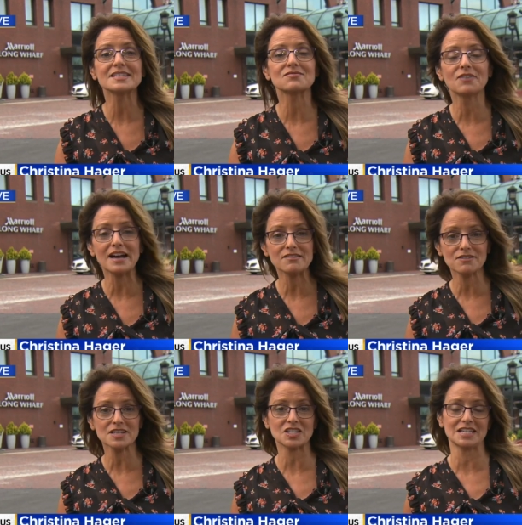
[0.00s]
this
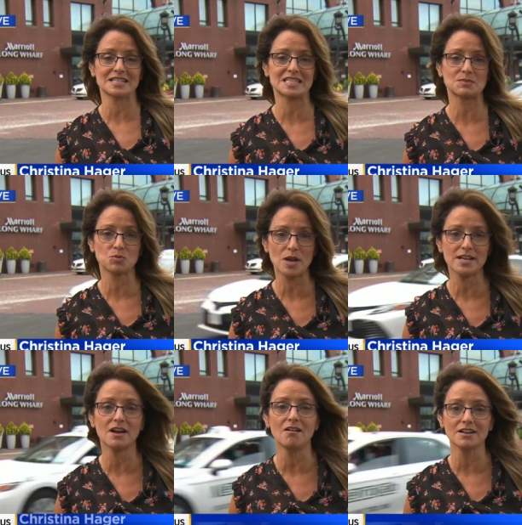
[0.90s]
virus can
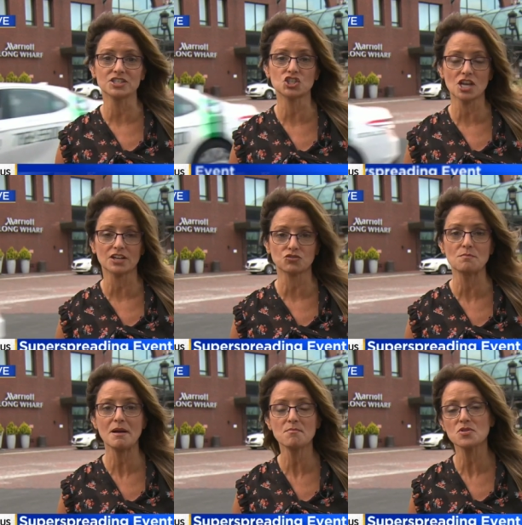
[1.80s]
spread unchecked.
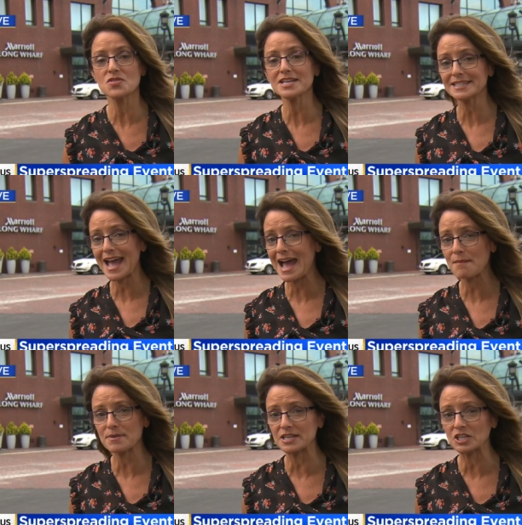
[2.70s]
Remember, this
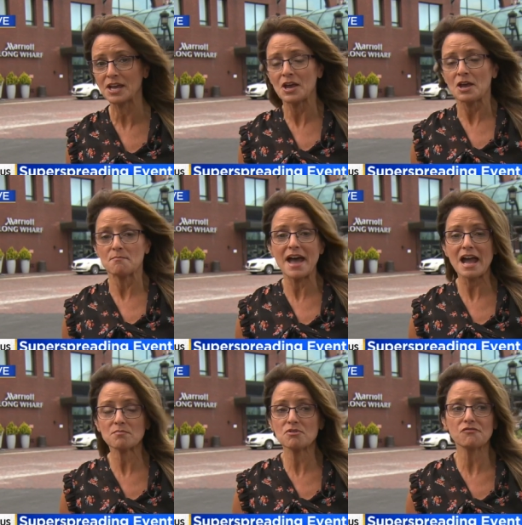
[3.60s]
happened
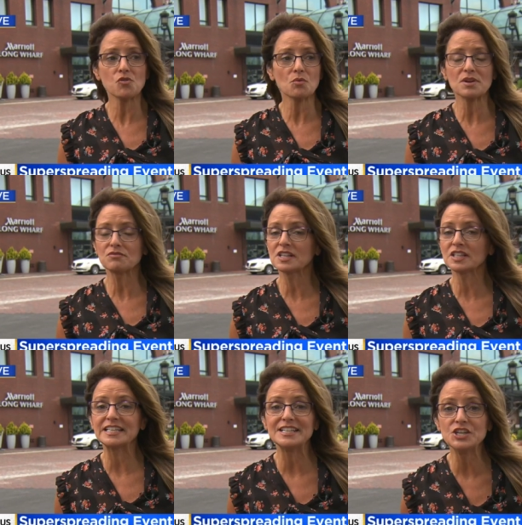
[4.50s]
back before we
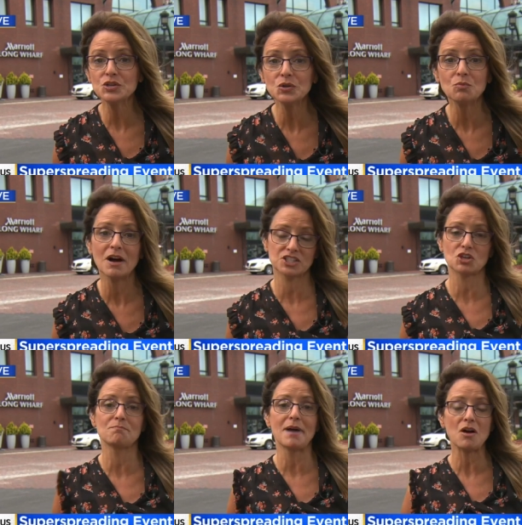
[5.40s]
really knew
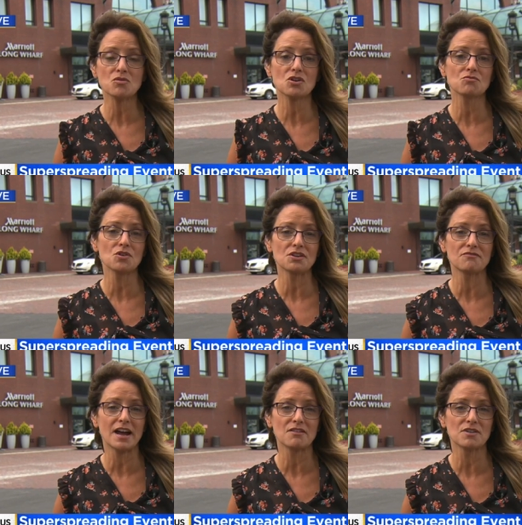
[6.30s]
much about
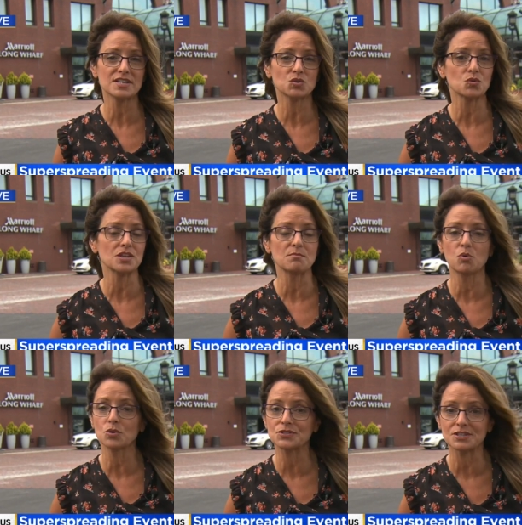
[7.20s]
coronavirus or the
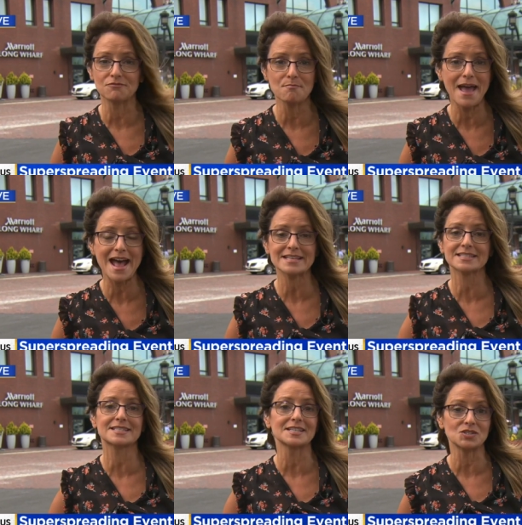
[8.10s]
importance of
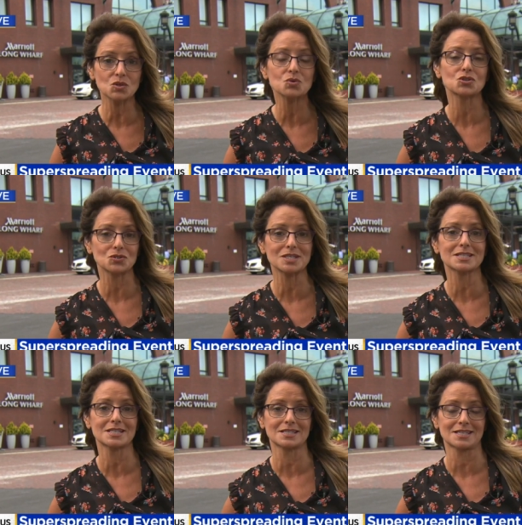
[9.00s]
masks and social
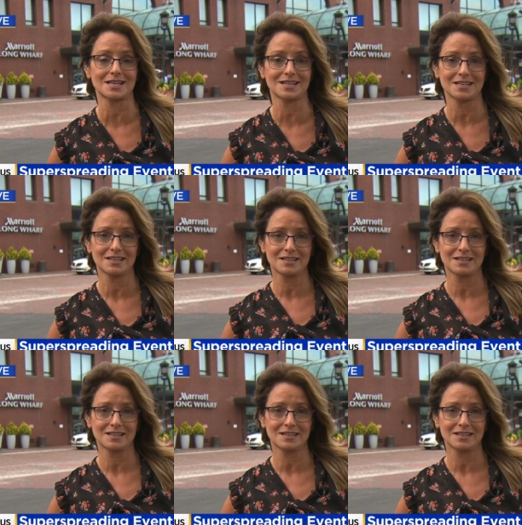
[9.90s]
distancing.